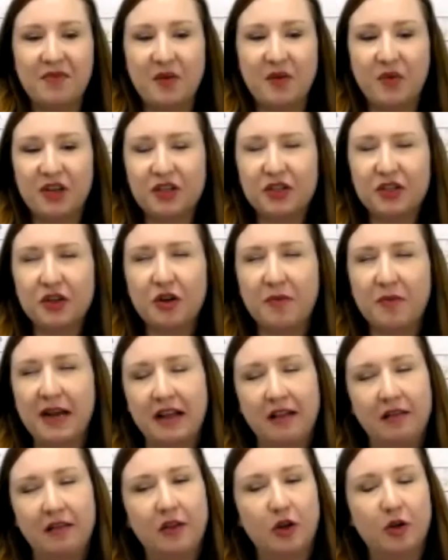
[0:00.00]
want to circle back
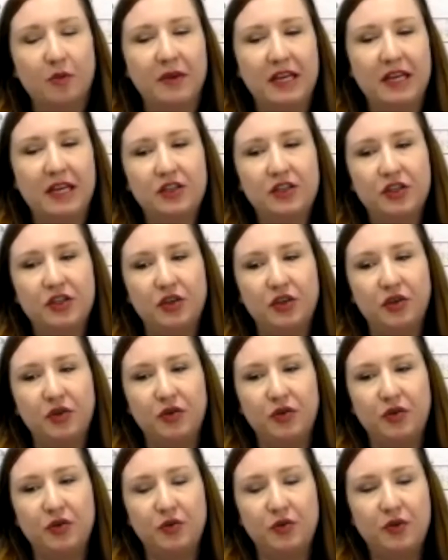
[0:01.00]
a little bit
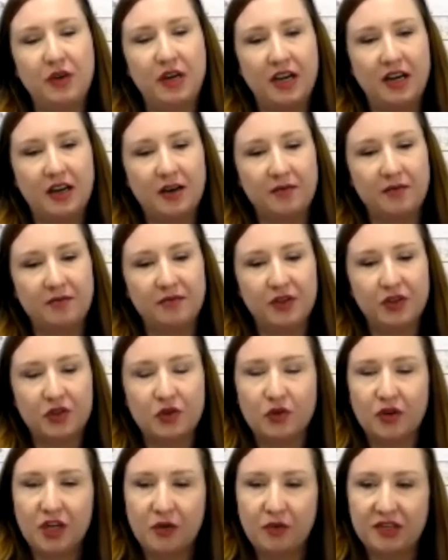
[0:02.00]
to the
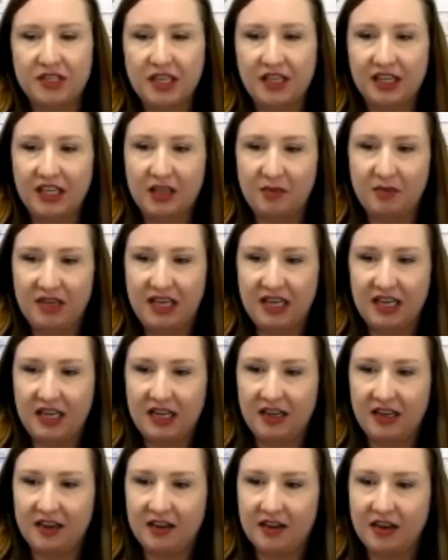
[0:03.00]
story you were telling in the
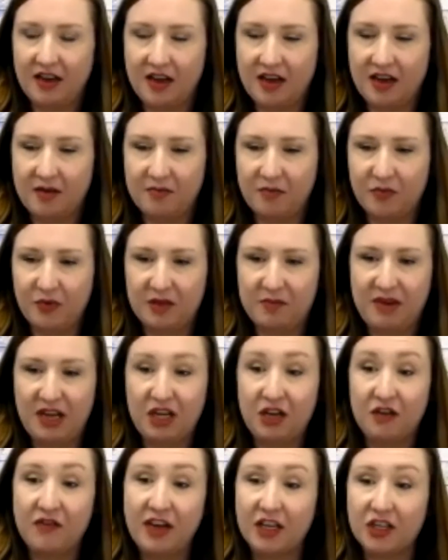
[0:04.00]
beginning with
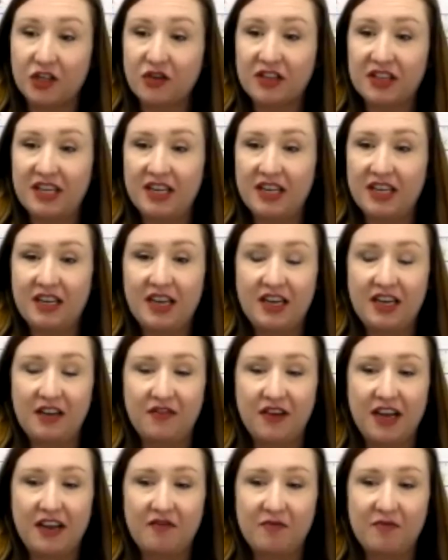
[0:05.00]
manufacturing the
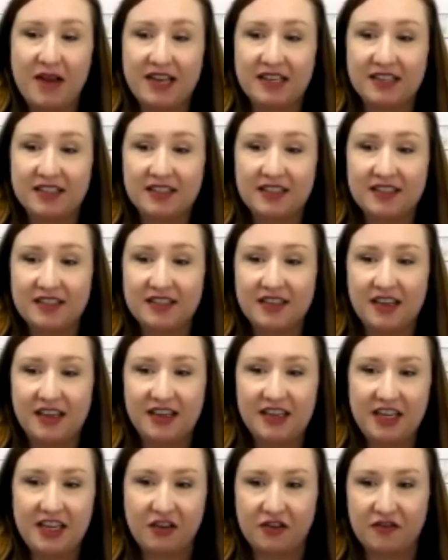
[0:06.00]
N95 masks
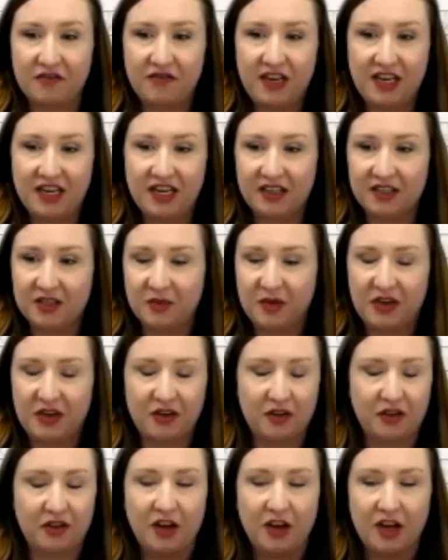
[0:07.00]
here in Phoenix. We heard
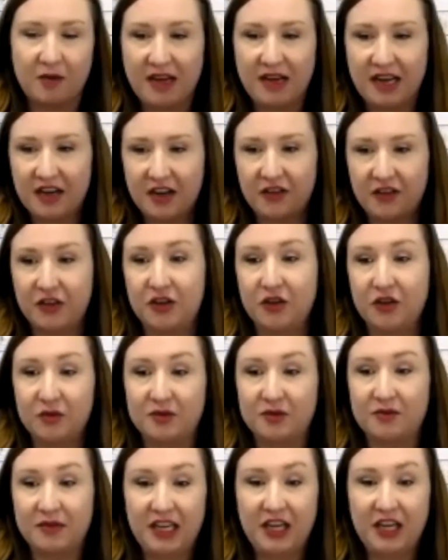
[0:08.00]
a lot about it on the
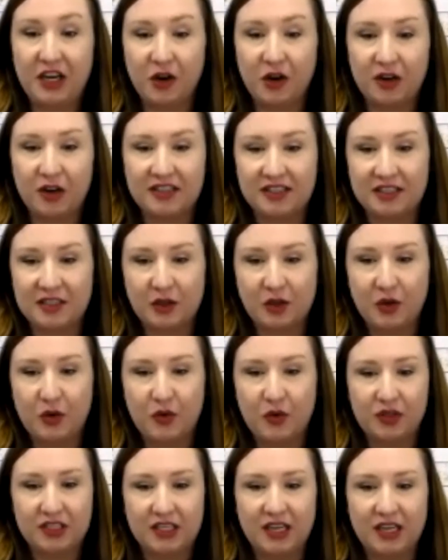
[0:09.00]
news here because it's
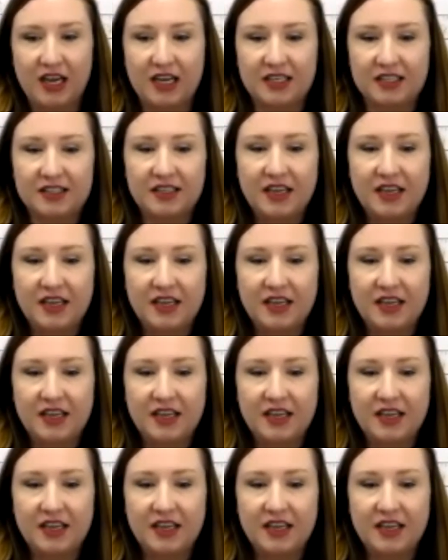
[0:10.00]
local to us.